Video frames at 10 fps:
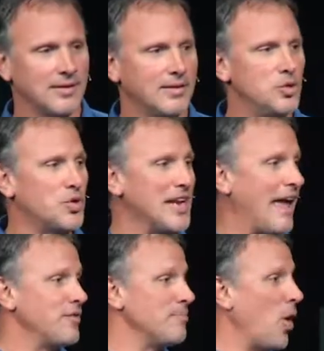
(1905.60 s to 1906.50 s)
You can
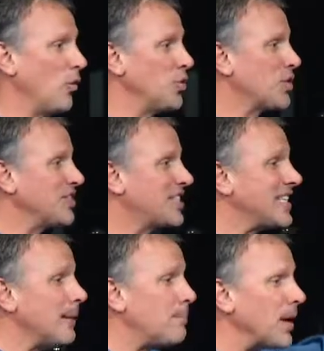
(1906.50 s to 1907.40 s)
have it both. You can see
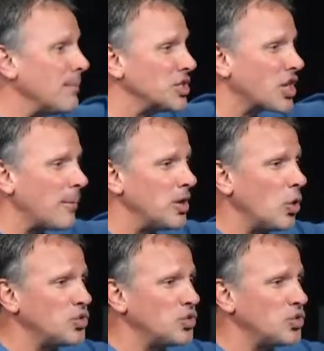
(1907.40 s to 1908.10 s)
the pygmies coming to know